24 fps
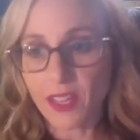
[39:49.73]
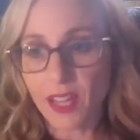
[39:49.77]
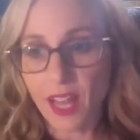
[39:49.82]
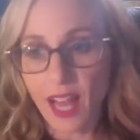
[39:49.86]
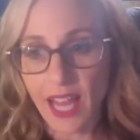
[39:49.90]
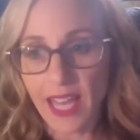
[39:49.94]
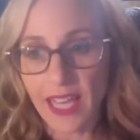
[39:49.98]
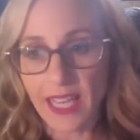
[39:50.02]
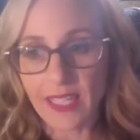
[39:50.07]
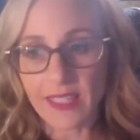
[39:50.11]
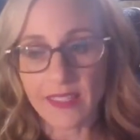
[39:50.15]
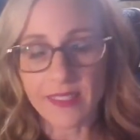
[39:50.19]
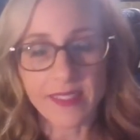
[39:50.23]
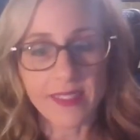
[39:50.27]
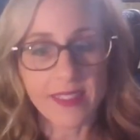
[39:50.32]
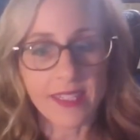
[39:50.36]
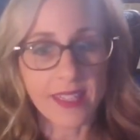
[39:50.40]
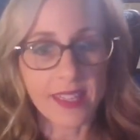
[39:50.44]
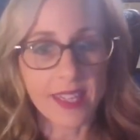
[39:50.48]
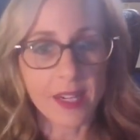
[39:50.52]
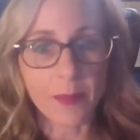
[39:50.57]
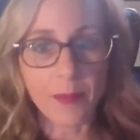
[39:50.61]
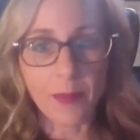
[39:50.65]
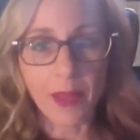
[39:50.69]
clients
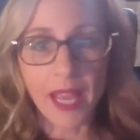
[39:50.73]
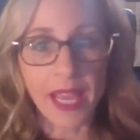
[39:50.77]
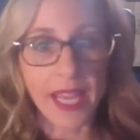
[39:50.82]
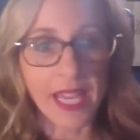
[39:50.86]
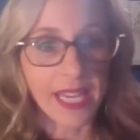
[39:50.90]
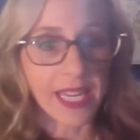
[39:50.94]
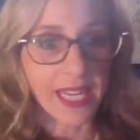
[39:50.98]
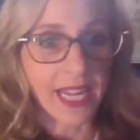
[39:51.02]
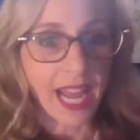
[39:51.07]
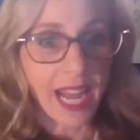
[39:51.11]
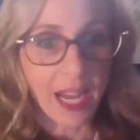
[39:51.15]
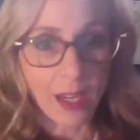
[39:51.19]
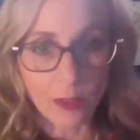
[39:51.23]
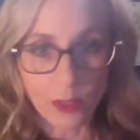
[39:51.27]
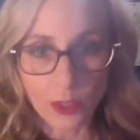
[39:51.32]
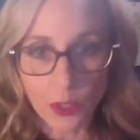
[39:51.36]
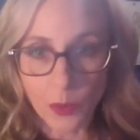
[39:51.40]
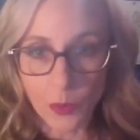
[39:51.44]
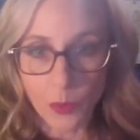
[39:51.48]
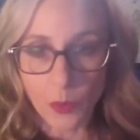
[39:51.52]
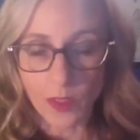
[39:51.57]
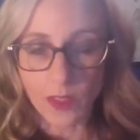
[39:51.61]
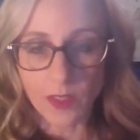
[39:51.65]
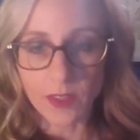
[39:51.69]
that they're paying out
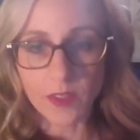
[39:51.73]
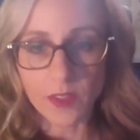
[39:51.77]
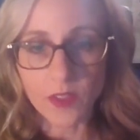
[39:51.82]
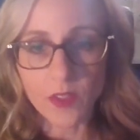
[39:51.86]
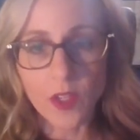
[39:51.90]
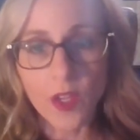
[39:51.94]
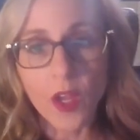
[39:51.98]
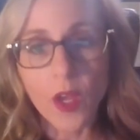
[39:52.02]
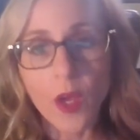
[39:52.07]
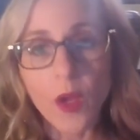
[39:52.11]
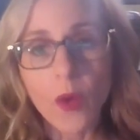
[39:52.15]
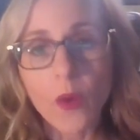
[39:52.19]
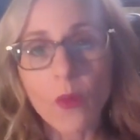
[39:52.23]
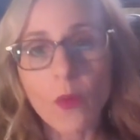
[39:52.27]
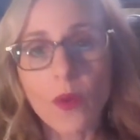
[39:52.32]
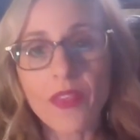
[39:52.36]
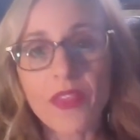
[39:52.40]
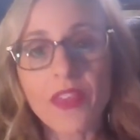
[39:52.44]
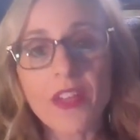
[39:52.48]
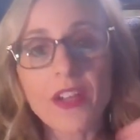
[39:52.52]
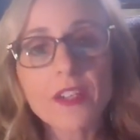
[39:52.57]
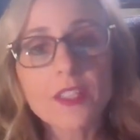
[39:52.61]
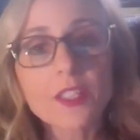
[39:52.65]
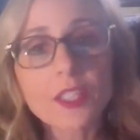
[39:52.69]
towards.
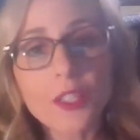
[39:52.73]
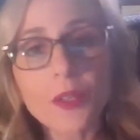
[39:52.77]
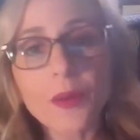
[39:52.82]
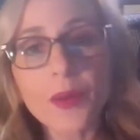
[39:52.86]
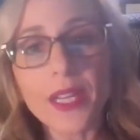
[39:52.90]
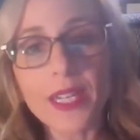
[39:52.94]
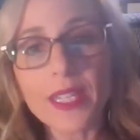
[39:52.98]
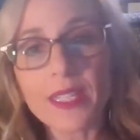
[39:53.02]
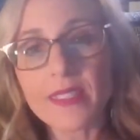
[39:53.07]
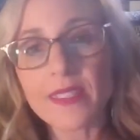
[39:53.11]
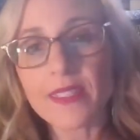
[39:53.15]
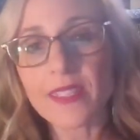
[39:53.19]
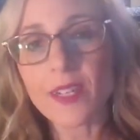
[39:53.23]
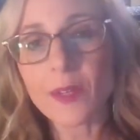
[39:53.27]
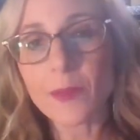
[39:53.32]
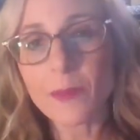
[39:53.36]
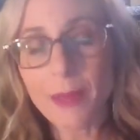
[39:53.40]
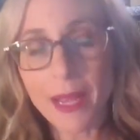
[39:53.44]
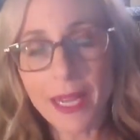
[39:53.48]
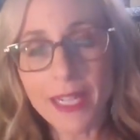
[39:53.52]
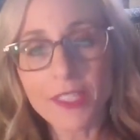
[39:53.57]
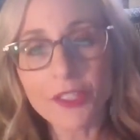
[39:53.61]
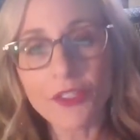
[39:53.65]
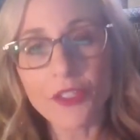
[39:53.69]
What they're doing is they're
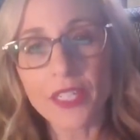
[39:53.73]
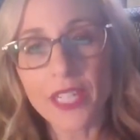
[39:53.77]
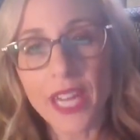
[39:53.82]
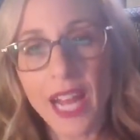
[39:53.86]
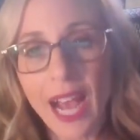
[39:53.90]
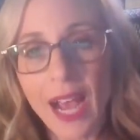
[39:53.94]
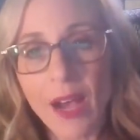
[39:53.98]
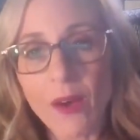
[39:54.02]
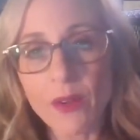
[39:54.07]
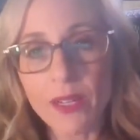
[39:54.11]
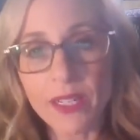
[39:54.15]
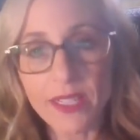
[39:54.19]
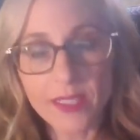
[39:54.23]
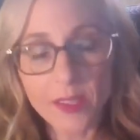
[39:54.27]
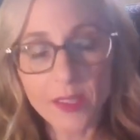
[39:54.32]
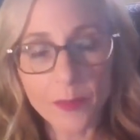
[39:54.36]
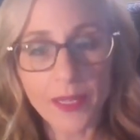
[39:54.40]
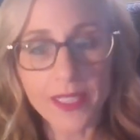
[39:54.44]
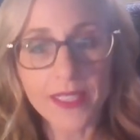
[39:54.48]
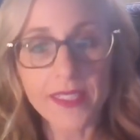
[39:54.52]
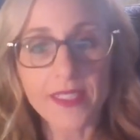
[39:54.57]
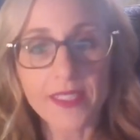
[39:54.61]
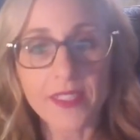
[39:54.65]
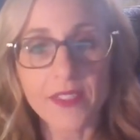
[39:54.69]
measuring how
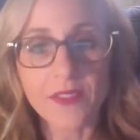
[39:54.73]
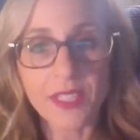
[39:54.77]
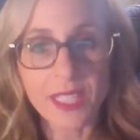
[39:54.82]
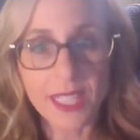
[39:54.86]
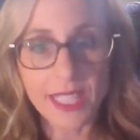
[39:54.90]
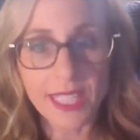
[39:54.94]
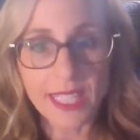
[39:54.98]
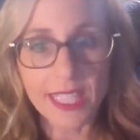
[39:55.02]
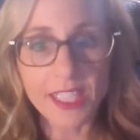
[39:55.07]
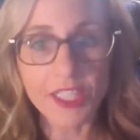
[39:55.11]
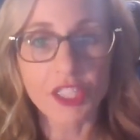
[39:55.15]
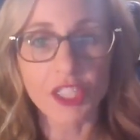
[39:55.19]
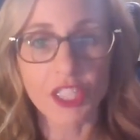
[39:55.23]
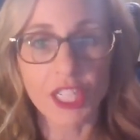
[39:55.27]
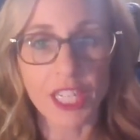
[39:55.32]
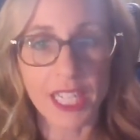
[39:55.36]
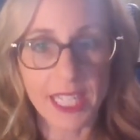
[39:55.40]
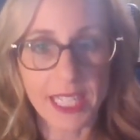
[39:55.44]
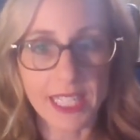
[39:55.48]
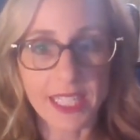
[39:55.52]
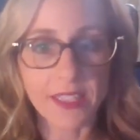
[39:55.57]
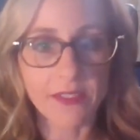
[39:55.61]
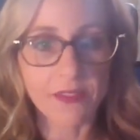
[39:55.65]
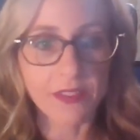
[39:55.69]
expensive each
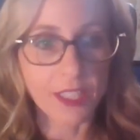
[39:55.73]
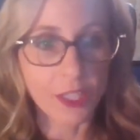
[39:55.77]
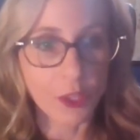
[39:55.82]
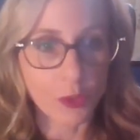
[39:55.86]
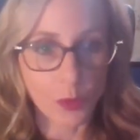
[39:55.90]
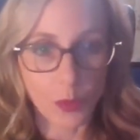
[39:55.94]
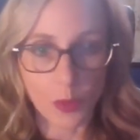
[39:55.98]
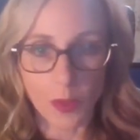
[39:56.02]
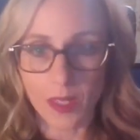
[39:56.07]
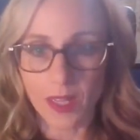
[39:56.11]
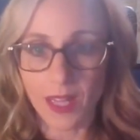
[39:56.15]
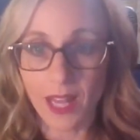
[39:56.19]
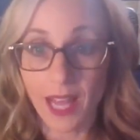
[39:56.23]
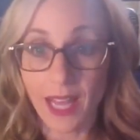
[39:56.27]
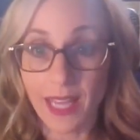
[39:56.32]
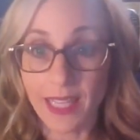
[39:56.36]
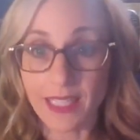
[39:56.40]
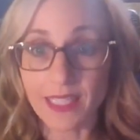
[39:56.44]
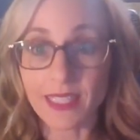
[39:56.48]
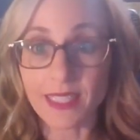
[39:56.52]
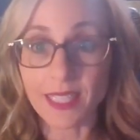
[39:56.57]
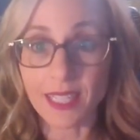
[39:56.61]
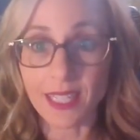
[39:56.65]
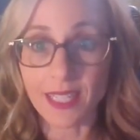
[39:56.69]
individual
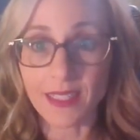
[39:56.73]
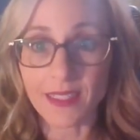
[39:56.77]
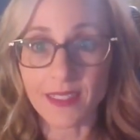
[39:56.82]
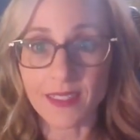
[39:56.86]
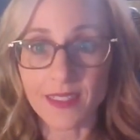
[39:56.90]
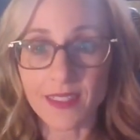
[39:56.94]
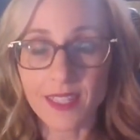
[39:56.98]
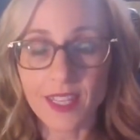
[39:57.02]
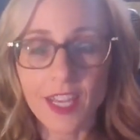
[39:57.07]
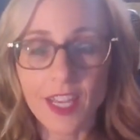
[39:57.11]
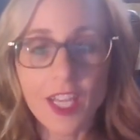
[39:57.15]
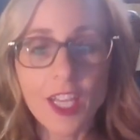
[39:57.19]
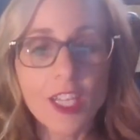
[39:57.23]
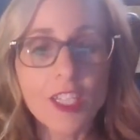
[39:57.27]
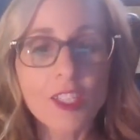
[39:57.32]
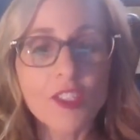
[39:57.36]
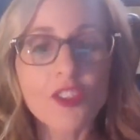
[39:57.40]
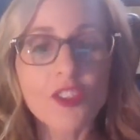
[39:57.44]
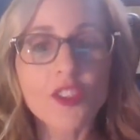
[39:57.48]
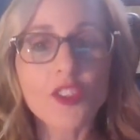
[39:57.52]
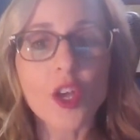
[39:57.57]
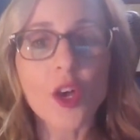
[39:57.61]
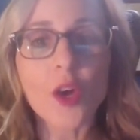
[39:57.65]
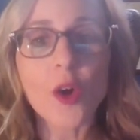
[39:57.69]
client is.
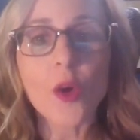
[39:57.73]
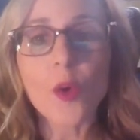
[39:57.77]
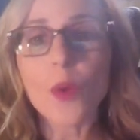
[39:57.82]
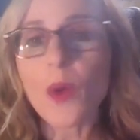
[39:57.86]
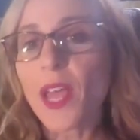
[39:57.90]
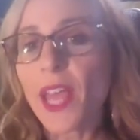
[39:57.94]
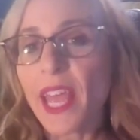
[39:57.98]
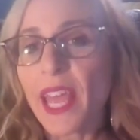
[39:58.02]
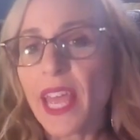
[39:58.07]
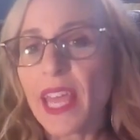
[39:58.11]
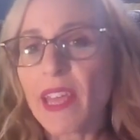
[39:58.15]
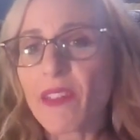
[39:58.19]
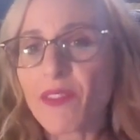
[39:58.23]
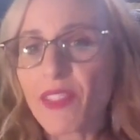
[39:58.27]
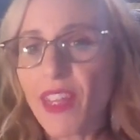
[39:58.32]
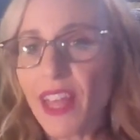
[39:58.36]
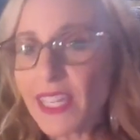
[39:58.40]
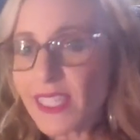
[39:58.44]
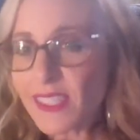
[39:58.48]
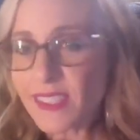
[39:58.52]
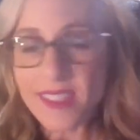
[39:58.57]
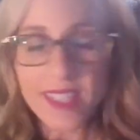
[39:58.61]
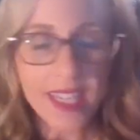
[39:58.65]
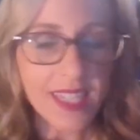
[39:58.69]
So if
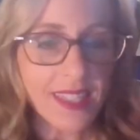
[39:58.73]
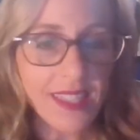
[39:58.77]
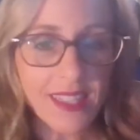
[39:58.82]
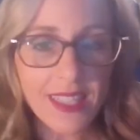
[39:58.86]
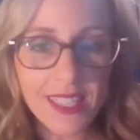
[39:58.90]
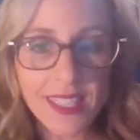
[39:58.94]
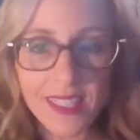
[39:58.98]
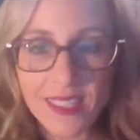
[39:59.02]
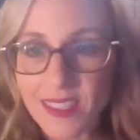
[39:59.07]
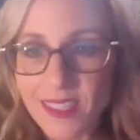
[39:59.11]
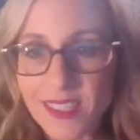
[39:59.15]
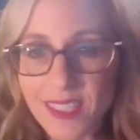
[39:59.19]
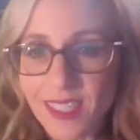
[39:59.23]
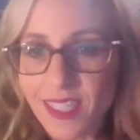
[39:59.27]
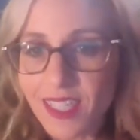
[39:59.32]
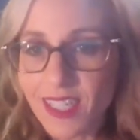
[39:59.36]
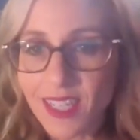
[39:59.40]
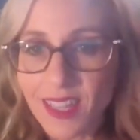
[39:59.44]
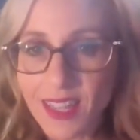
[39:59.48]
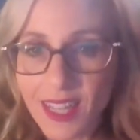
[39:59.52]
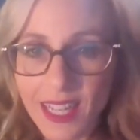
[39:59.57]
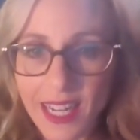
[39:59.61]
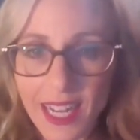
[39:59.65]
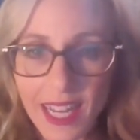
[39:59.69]
they suddenly see a
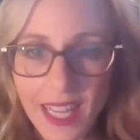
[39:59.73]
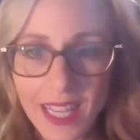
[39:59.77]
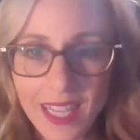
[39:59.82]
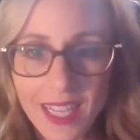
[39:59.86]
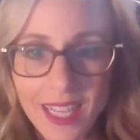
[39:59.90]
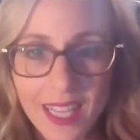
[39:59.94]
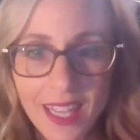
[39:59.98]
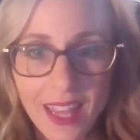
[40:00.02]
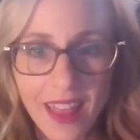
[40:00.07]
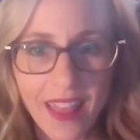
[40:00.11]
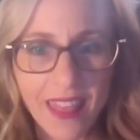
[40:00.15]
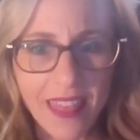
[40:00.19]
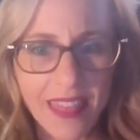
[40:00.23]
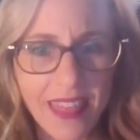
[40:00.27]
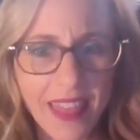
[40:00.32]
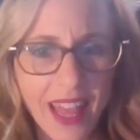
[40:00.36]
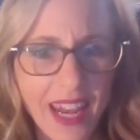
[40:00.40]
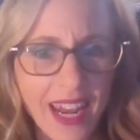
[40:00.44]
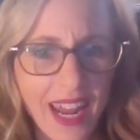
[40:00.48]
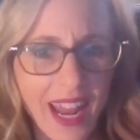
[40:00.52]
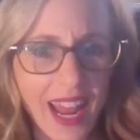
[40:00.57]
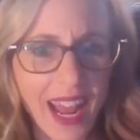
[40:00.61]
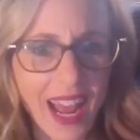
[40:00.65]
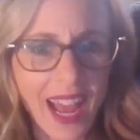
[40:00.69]
clinic
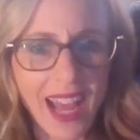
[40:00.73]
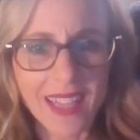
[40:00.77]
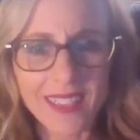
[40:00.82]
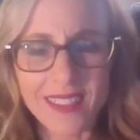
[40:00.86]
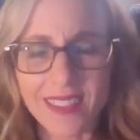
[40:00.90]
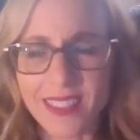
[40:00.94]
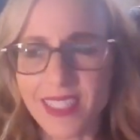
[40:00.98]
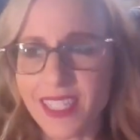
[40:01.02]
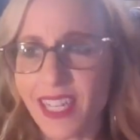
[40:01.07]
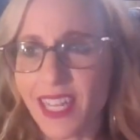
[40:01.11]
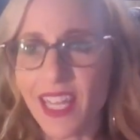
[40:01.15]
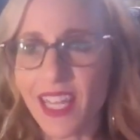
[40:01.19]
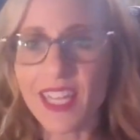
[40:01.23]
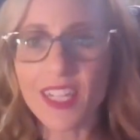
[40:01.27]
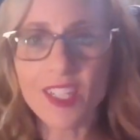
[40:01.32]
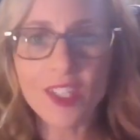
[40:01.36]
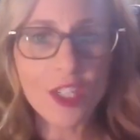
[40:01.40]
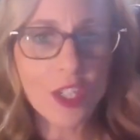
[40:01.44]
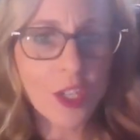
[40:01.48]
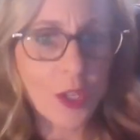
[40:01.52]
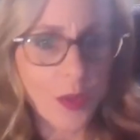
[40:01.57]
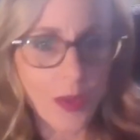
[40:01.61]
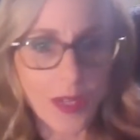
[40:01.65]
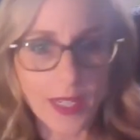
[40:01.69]
that has an
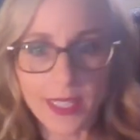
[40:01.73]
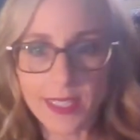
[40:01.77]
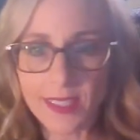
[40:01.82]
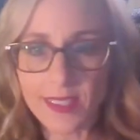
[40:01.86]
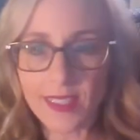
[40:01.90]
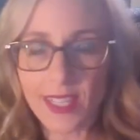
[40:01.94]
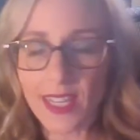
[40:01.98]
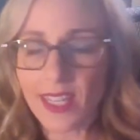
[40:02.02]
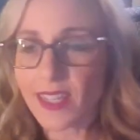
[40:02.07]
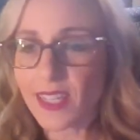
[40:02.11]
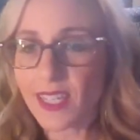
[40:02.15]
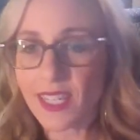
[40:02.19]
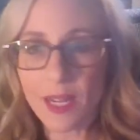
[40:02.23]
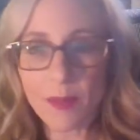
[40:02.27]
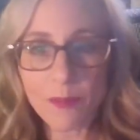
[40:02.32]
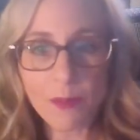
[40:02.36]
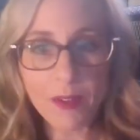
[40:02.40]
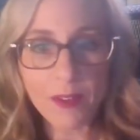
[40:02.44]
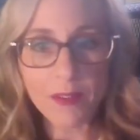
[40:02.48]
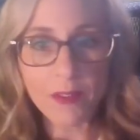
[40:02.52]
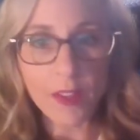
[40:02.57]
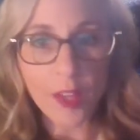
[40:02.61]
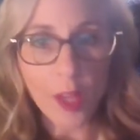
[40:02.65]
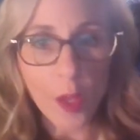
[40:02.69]
increase in the
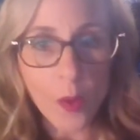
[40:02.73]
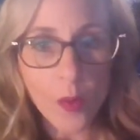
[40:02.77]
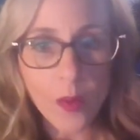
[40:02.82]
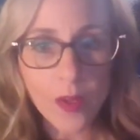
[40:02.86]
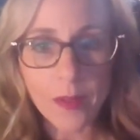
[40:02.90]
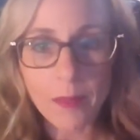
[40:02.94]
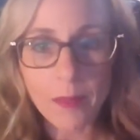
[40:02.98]
number of low